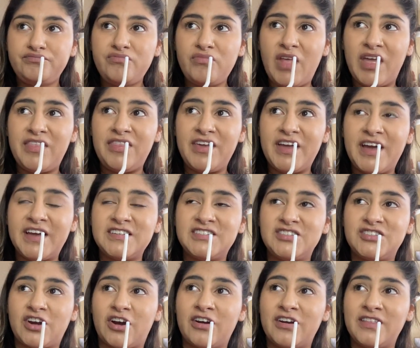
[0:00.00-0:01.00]
I think I
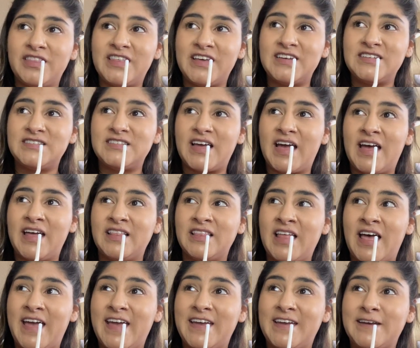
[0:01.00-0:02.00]
started this at
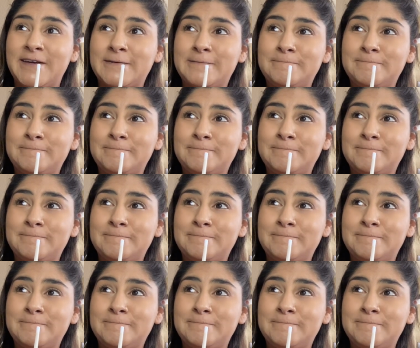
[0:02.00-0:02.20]
like